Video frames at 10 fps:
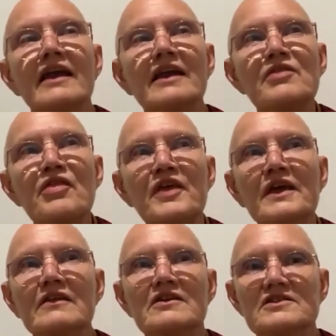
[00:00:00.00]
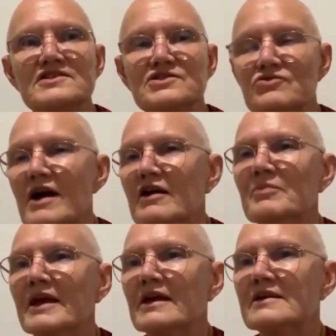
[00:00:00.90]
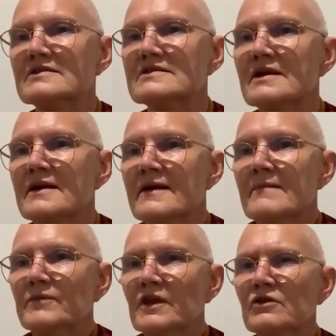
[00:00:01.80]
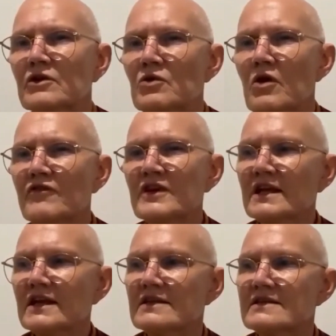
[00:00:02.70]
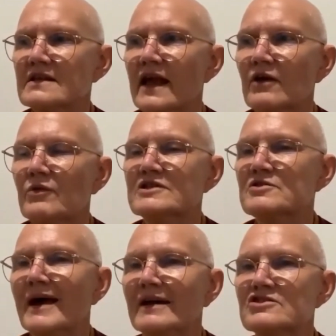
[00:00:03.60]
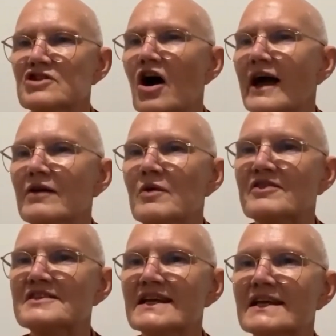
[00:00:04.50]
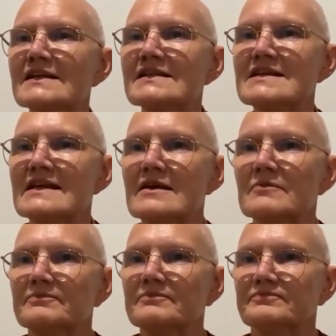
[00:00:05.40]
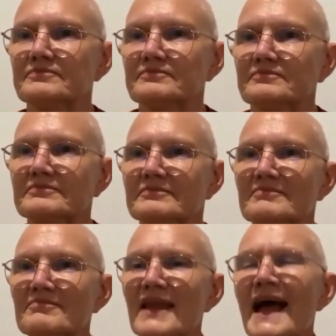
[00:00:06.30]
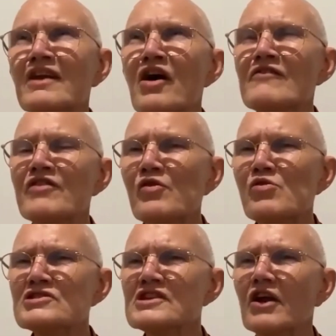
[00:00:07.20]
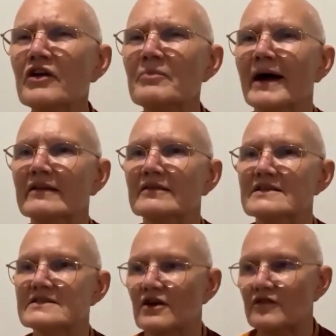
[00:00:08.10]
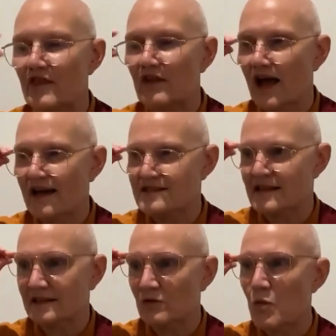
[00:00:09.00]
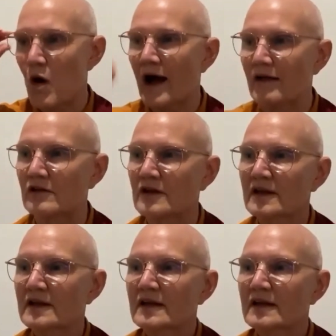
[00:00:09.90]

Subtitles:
another thing that has struck me is, you know, you often hear this language about dying with dignity. And I've thought a lot about this over the last little while.